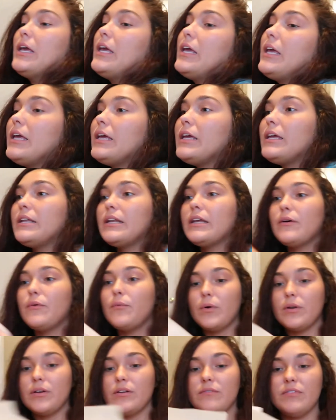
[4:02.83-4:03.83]
in
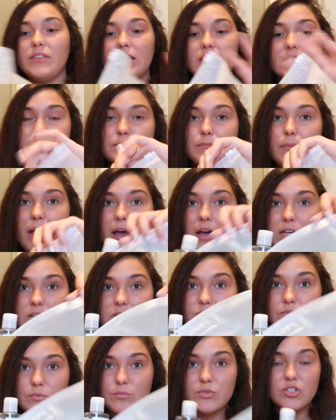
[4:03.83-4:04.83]
one of these
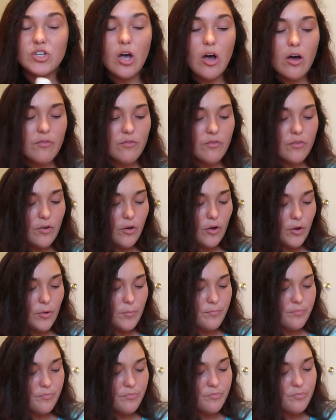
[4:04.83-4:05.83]
bags from Zoffle.